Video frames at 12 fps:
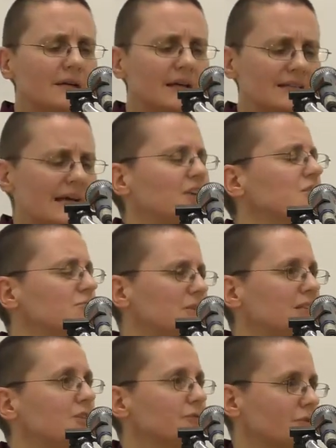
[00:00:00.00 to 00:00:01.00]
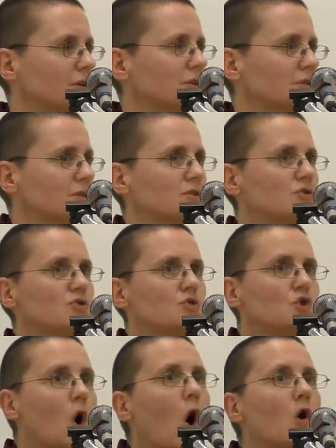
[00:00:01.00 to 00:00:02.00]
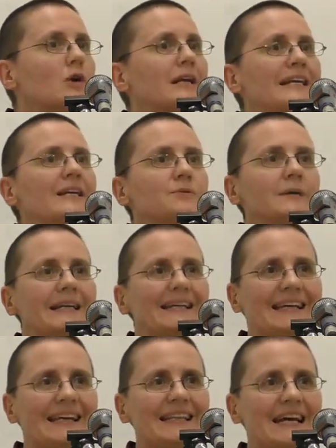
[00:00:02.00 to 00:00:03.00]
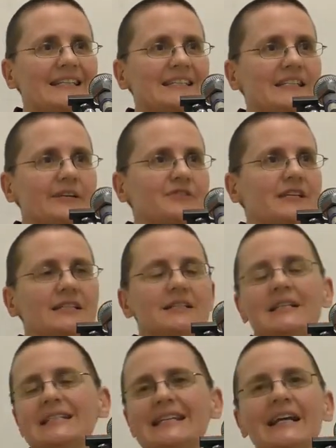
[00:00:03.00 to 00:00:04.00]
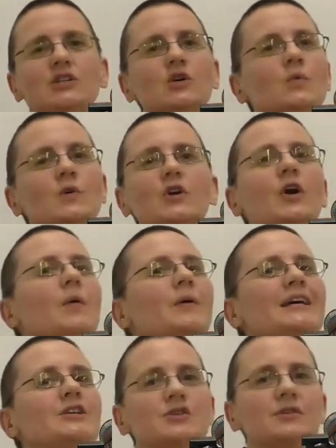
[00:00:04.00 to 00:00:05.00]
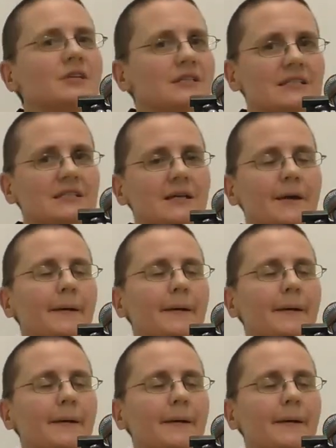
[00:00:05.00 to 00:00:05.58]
it's actually really difficult to totally eradicate that self-centeredness. And I don't want to go into this